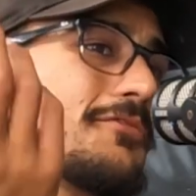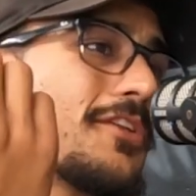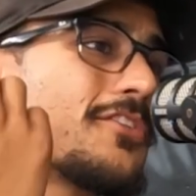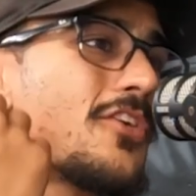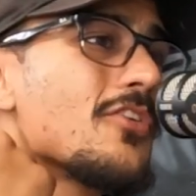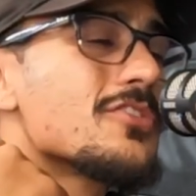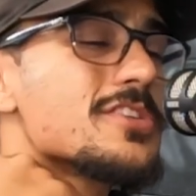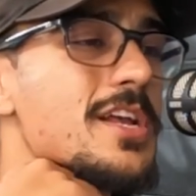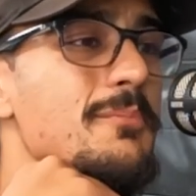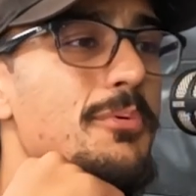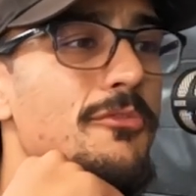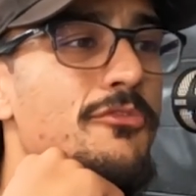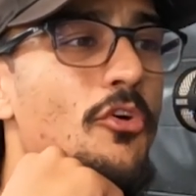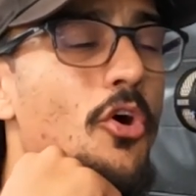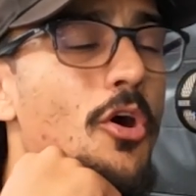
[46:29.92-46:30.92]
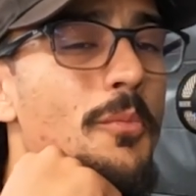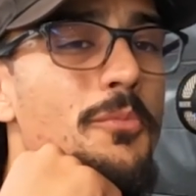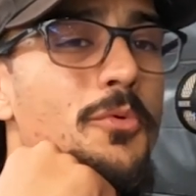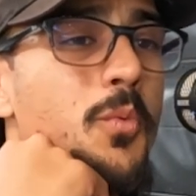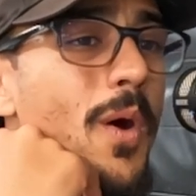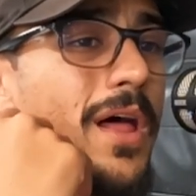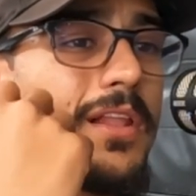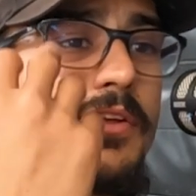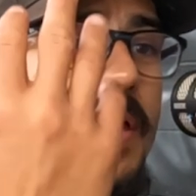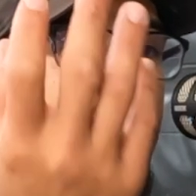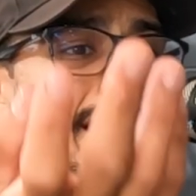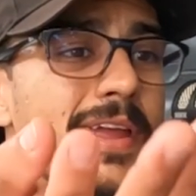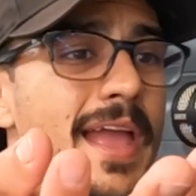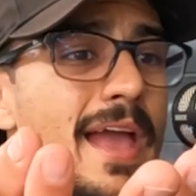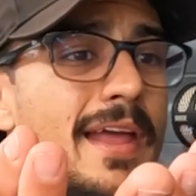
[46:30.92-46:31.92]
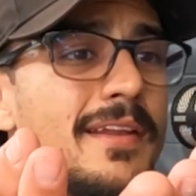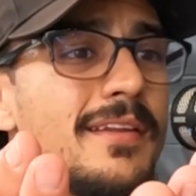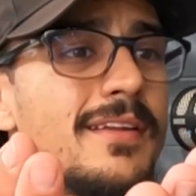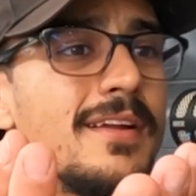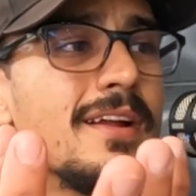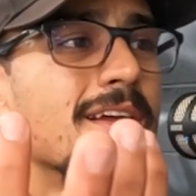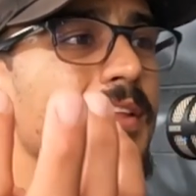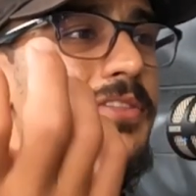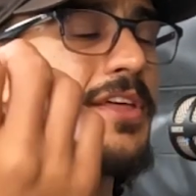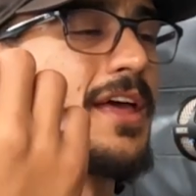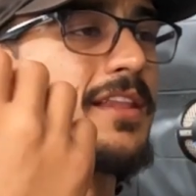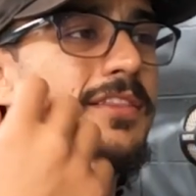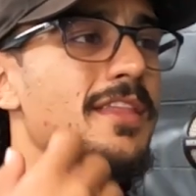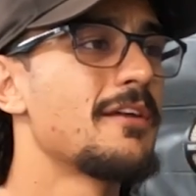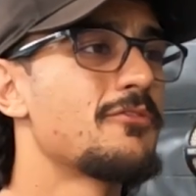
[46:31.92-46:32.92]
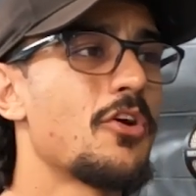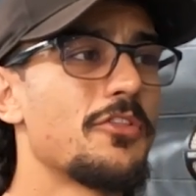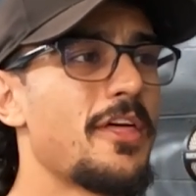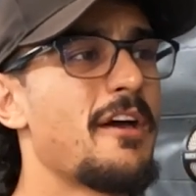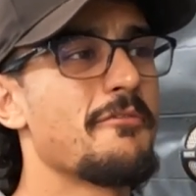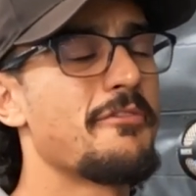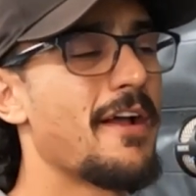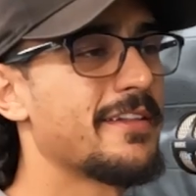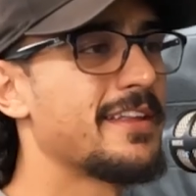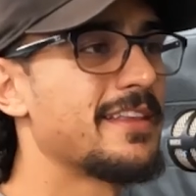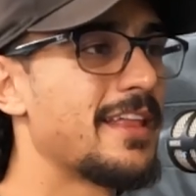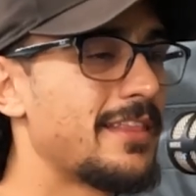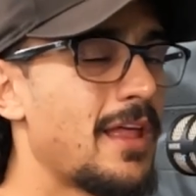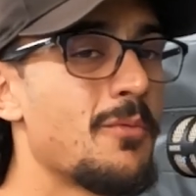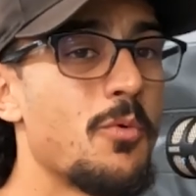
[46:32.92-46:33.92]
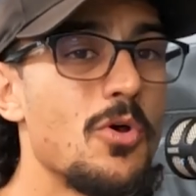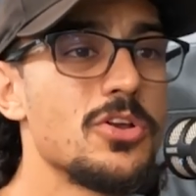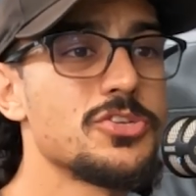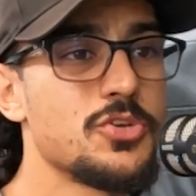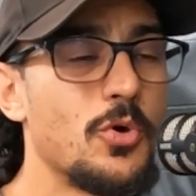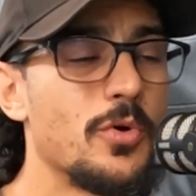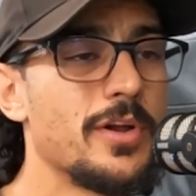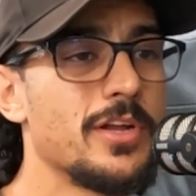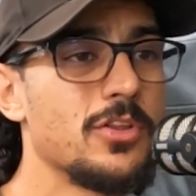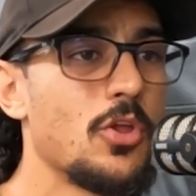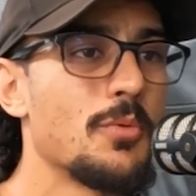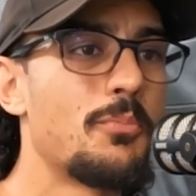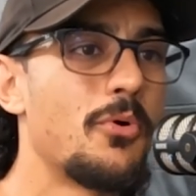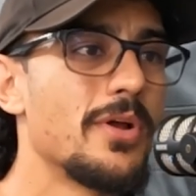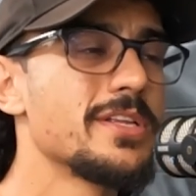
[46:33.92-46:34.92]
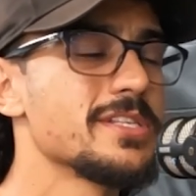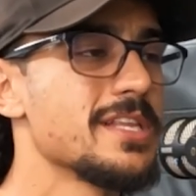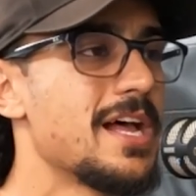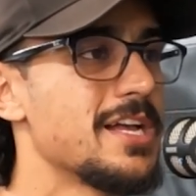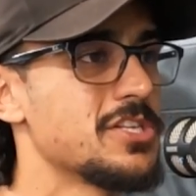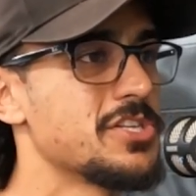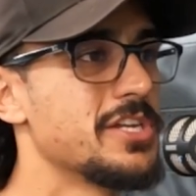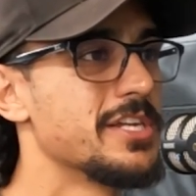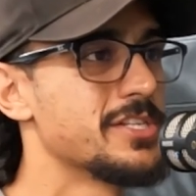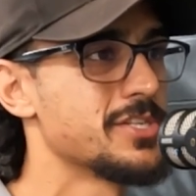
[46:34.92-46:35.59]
if the Dogs can perform well yet again, then they've got that factor that they were scoring a lot of points last year.